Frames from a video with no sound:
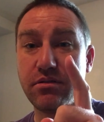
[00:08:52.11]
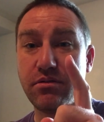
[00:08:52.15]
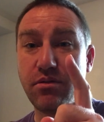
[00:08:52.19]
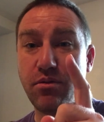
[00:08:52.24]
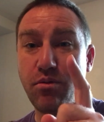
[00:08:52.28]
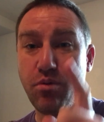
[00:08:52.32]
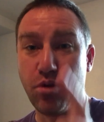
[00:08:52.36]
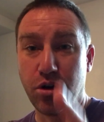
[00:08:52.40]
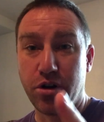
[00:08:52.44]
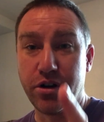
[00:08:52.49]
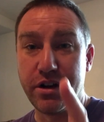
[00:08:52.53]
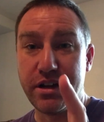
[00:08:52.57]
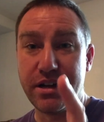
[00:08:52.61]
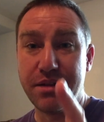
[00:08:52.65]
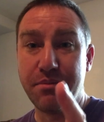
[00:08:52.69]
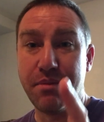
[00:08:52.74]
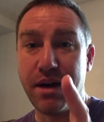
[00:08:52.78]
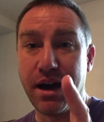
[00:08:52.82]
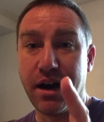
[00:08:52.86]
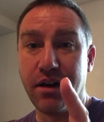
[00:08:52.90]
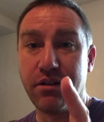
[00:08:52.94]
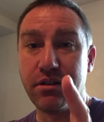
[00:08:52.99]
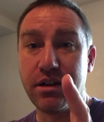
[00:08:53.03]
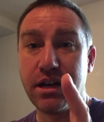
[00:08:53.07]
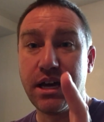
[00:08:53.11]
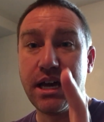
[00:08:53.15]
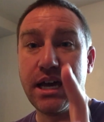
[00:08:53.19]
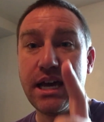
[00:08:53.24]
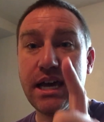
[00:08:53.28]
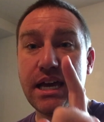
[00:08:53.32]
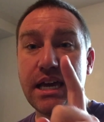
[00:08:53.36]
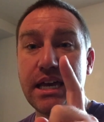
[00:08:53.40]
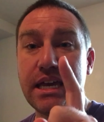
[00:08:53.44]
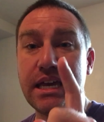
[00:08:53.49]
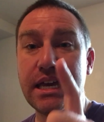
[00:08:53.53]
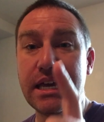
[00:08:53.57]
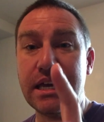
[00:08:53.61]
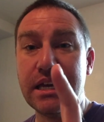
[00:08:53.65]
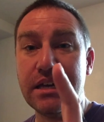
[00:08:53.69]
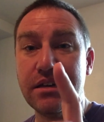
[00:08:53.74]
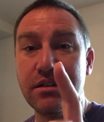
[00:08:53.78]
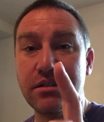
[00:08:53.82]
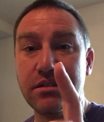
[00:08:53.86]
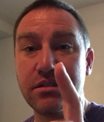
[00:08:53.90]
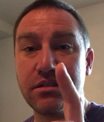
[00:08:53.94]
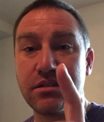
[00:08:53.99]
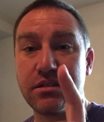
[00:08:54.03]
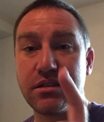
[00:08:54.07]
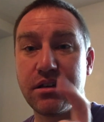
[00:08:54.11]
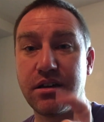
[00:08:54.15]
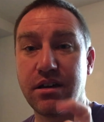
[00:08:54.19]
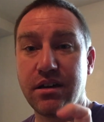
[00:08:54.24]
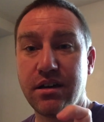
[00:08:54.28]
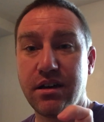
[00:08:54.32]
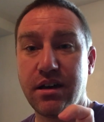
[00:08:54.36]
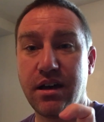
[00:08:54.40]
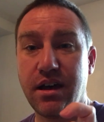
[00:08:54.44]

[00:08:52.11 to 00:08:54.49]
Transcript: worried about is